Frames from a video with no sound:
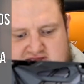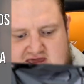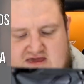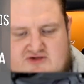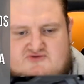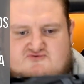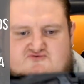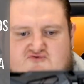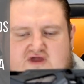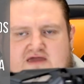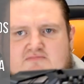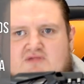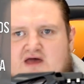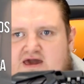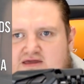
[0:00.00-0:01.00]
the
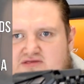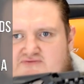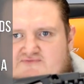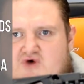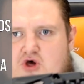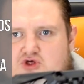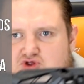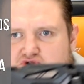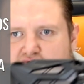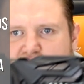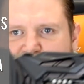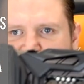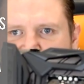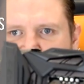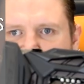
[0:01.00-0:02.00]
streamlined version of
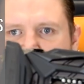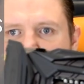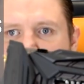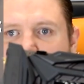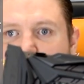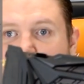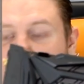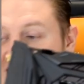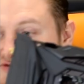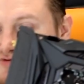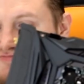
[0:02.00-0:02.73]
the, as I